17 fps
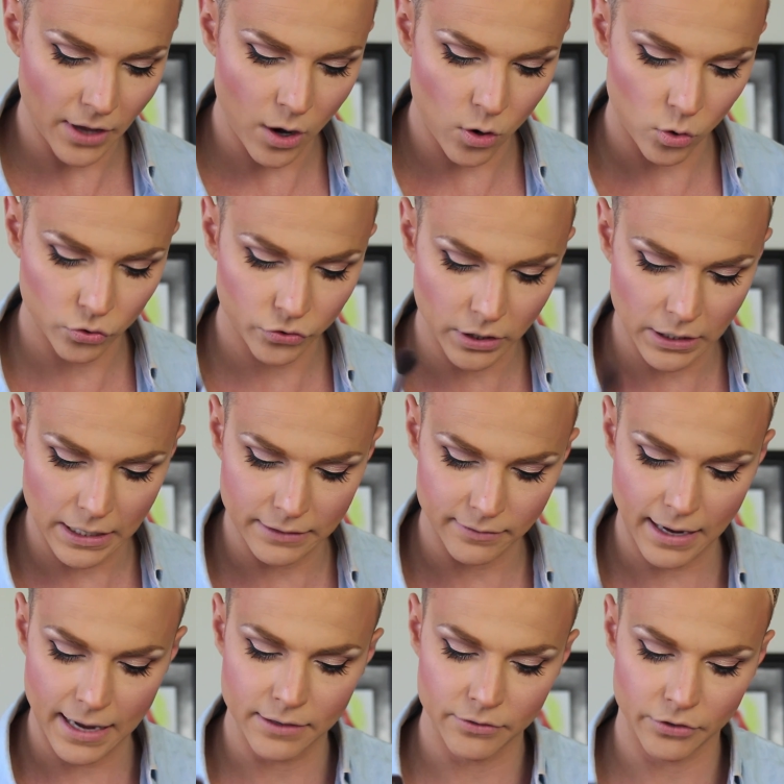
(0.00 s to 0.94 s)
I also like
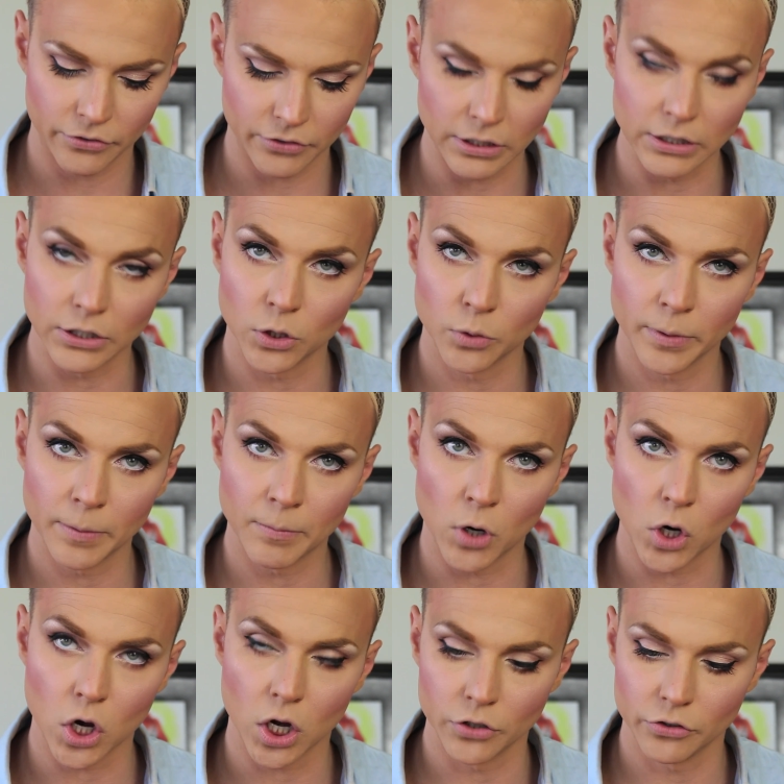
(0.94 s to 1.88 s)
to add just a little bit
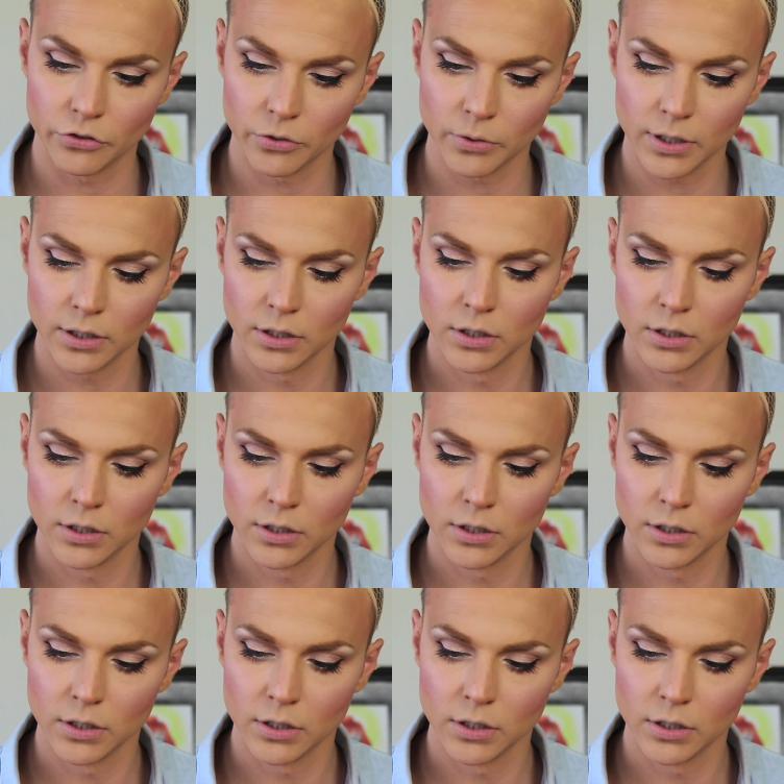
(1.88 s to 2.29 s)
more contour.